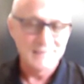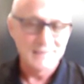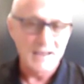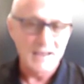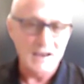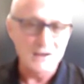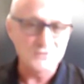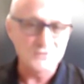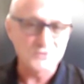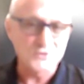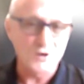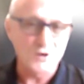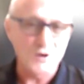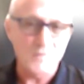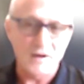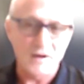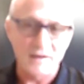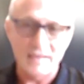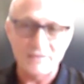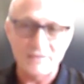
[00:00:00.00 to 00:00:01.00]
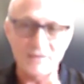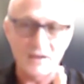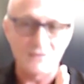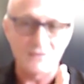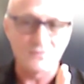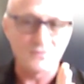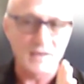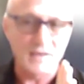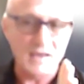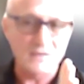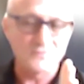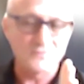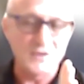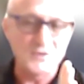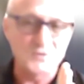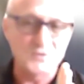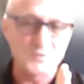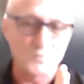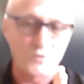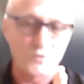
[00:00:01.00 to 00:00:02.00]
I used to joke about it. They got a flat
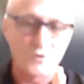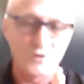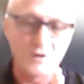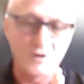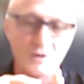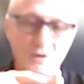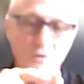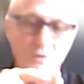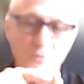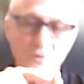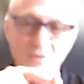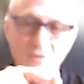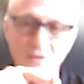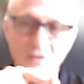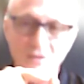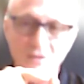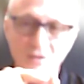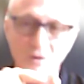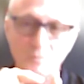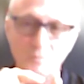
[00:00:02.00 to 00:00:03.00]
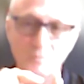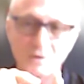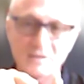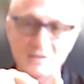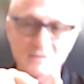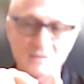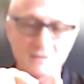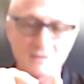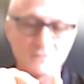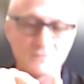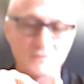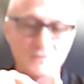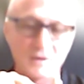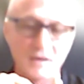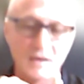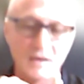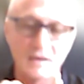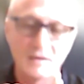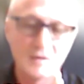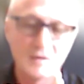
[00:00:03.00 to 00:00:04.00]
fascia board with a little piece of
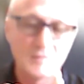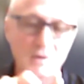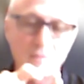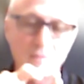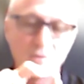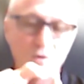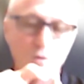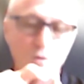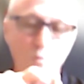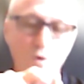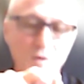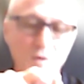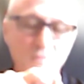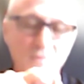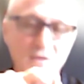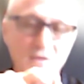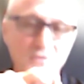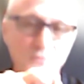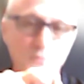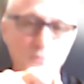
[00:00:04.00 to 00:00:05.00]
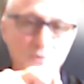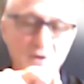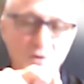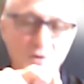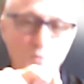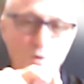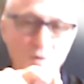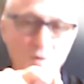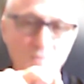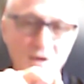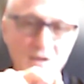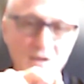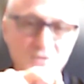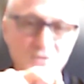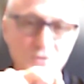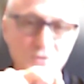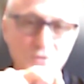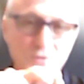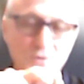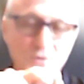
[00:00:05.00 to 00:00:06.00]
maybe a 1x3 or
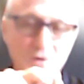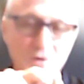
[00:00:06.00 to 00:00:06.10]
1x2